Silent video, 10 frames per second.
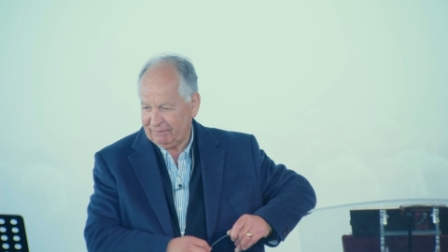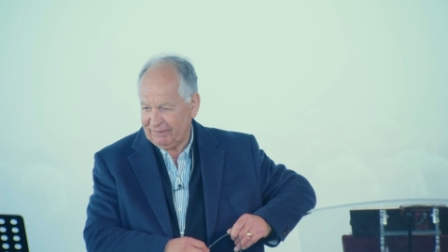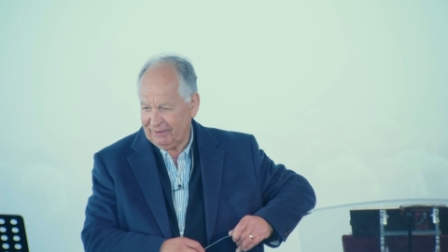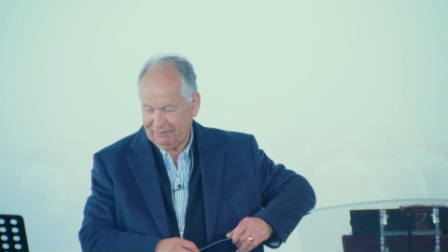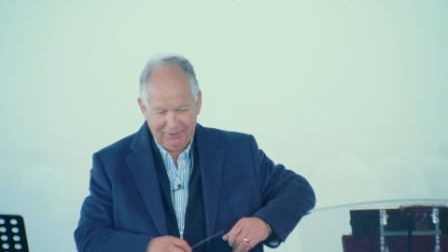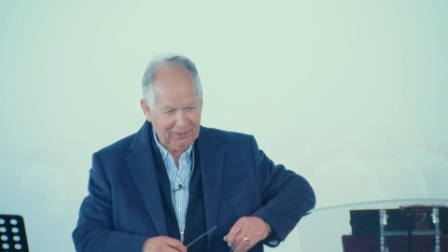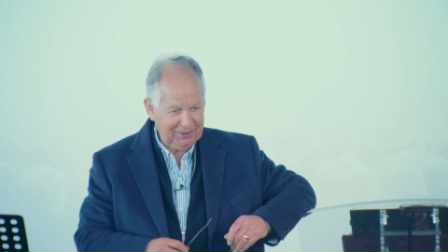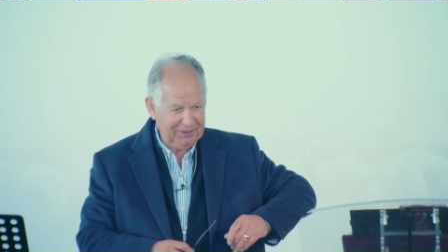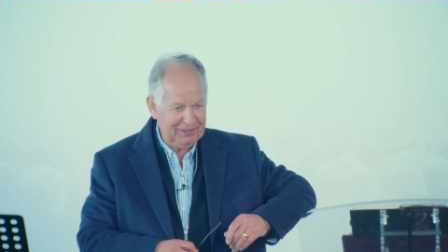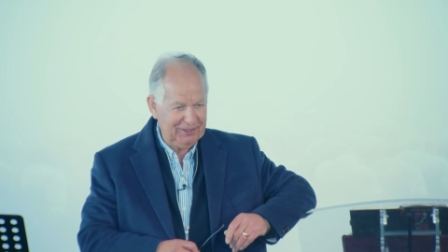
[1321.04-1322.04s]
the fear of
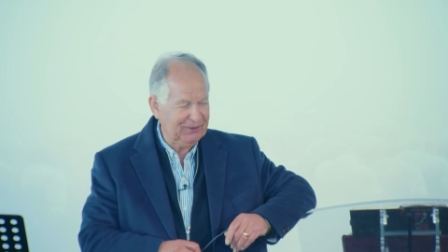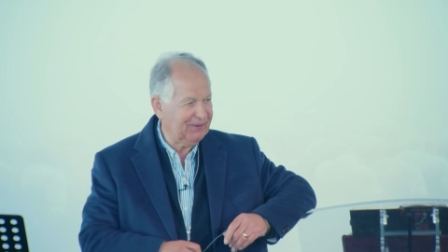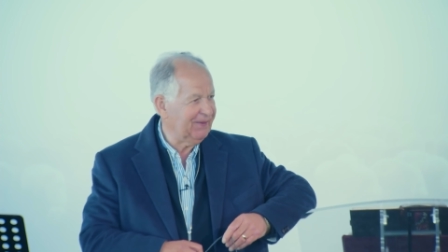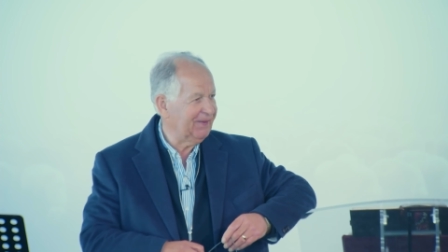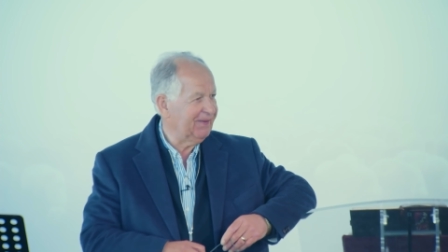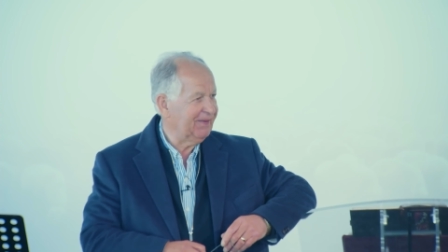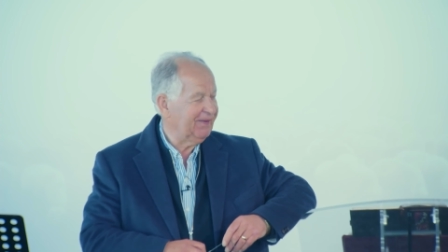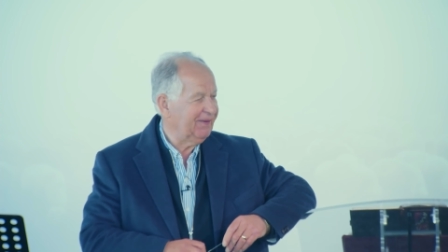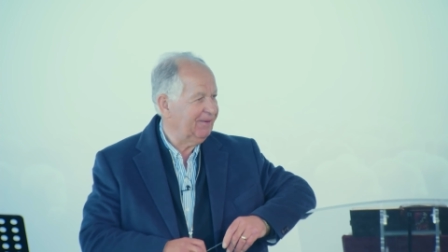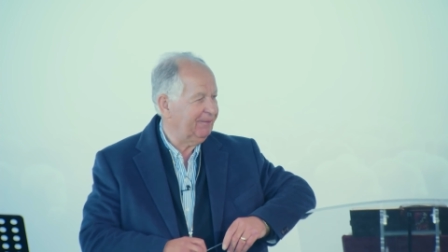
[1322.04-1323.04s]
God in you.
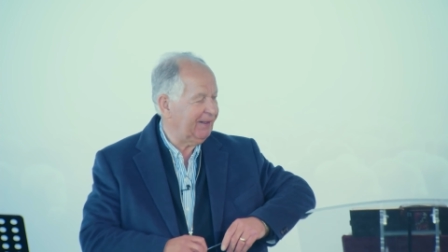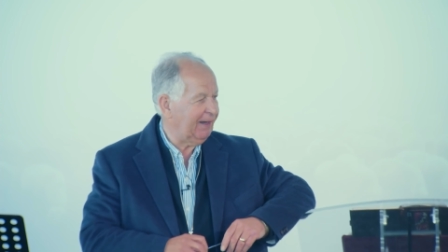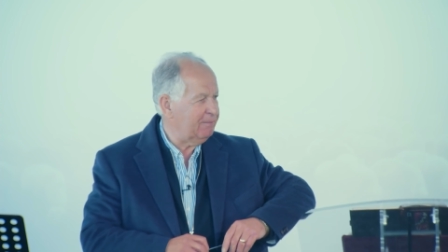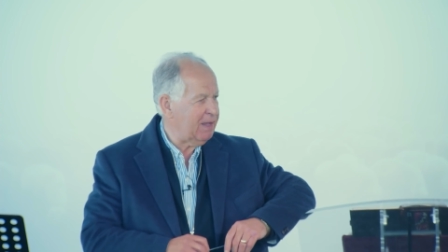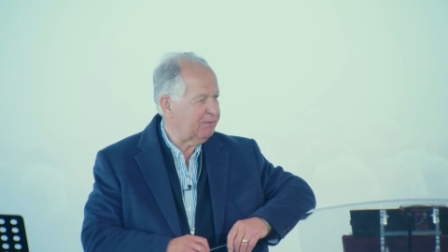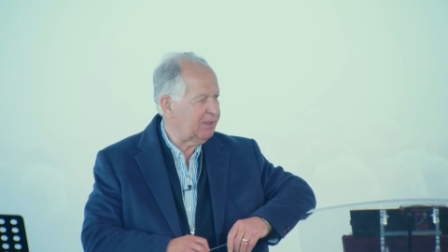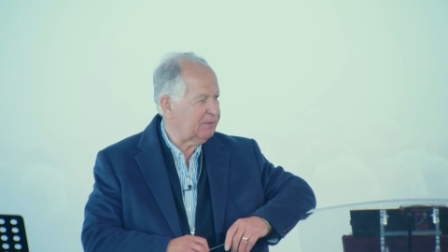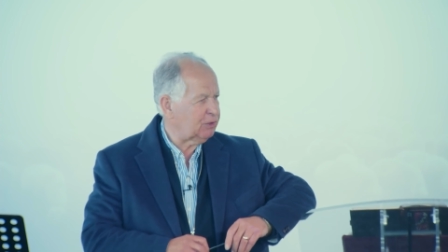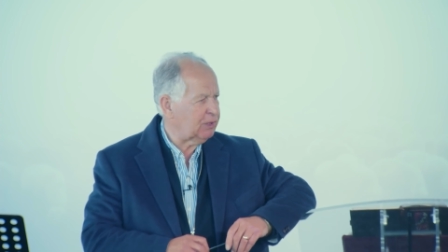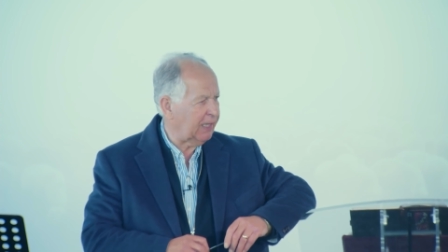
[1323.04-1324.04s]
But I remember
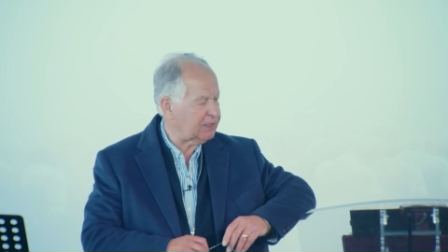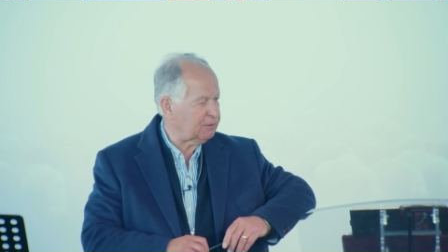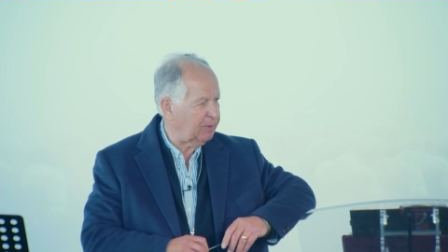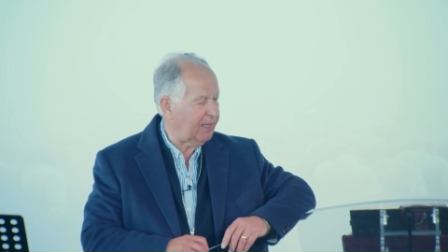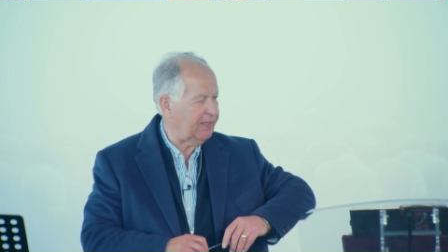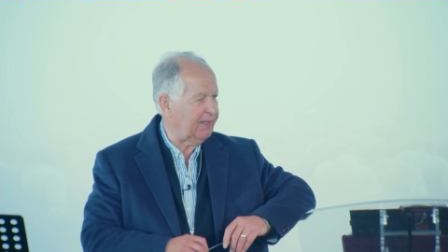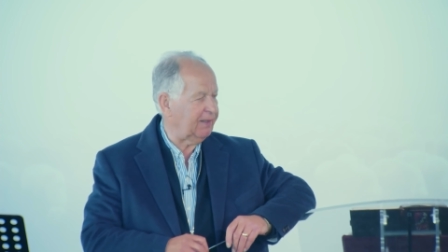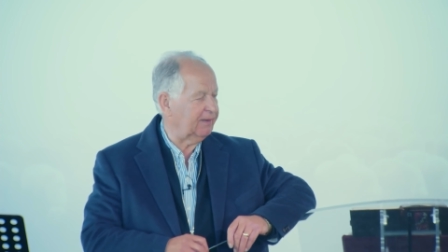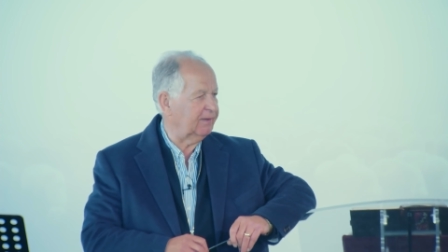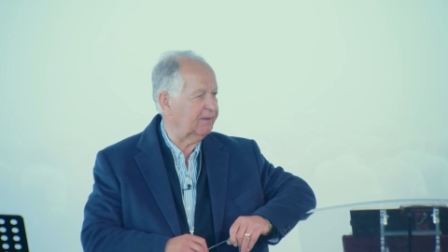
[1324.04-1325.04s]
him
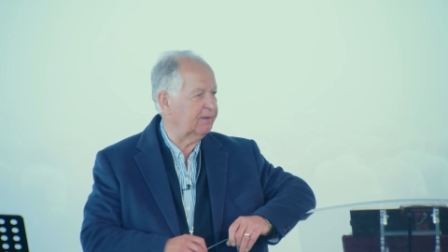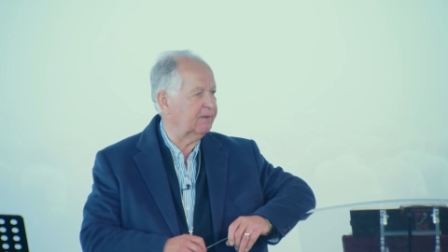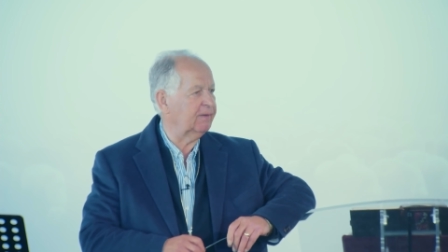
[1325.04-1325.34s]
explaining